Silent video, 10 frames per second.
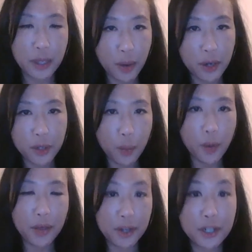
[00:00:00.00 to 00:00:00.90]
They want to know
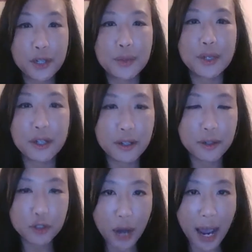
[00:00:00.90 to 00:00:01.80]
where their career
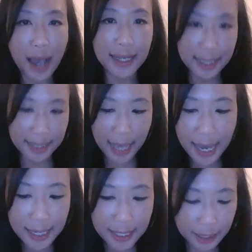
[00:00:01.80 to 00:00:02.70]
track is
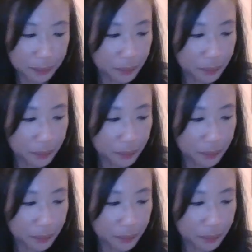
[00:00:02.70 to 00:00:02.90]
headed.